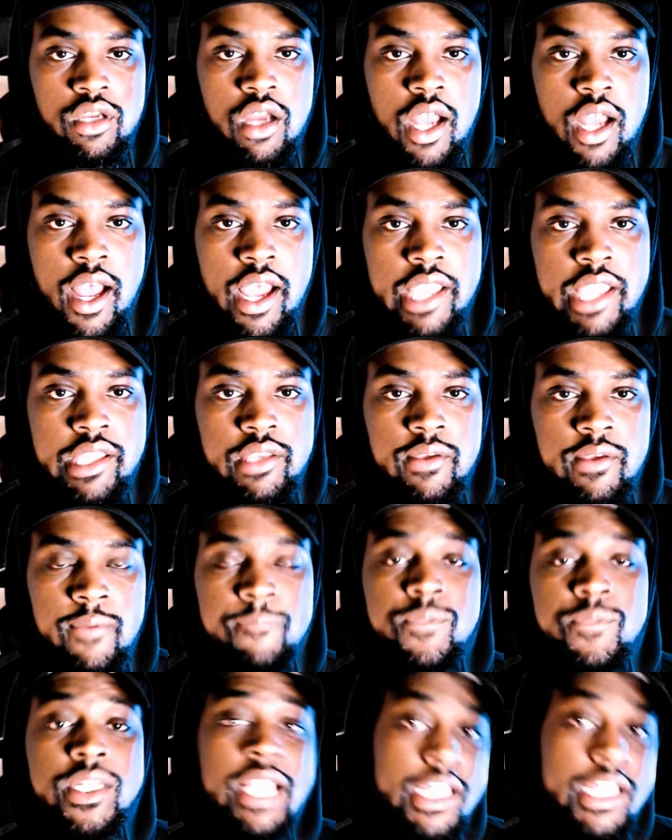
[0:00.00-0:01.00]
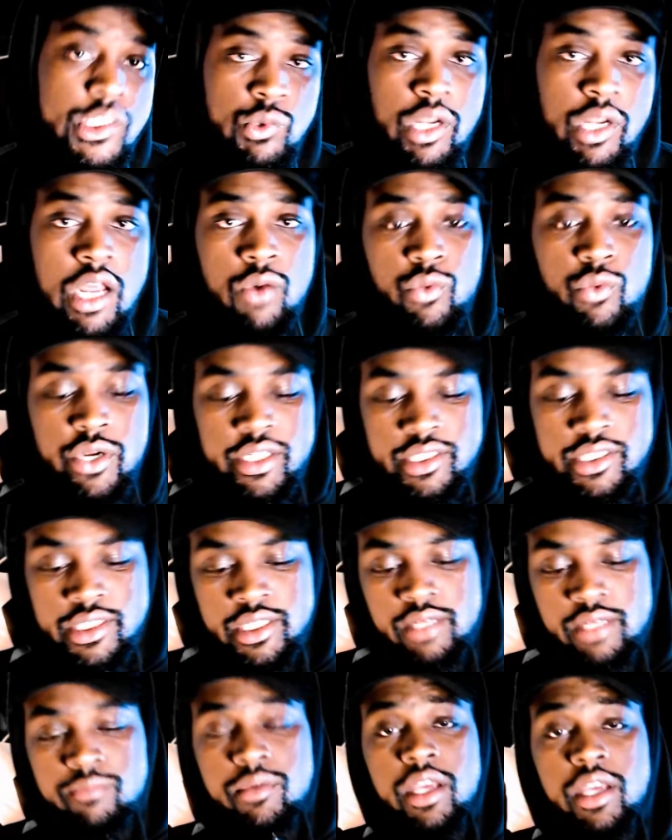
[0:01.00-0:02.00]
all right? That's what I wanna see,
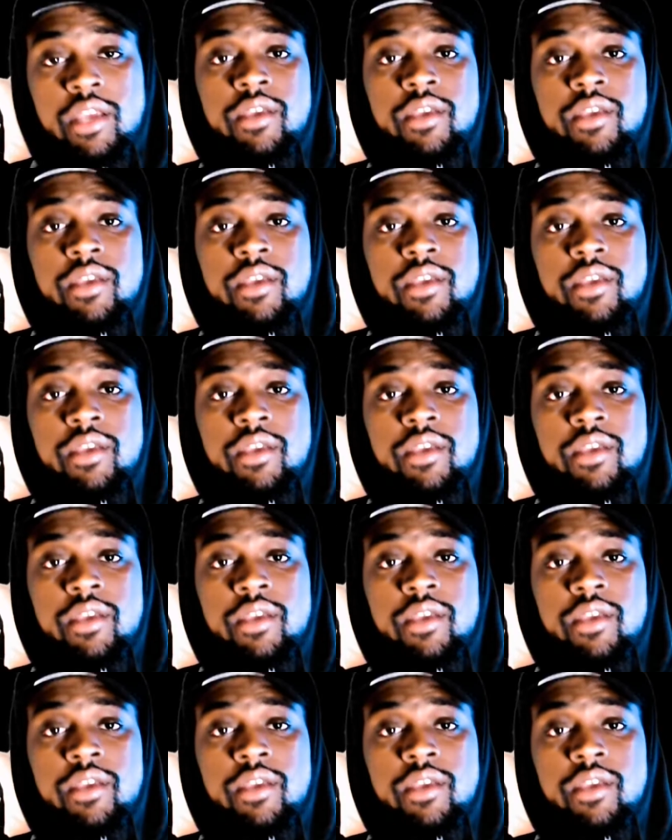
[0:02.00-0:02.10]
man.